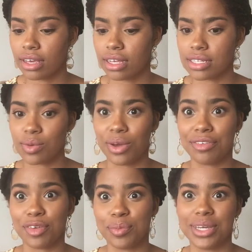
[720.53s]
it's a way
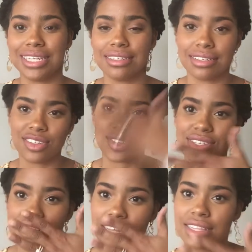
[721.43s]
for me to
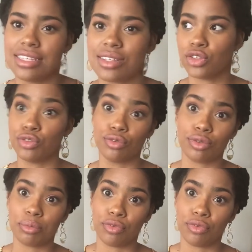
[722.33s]
just stick these truths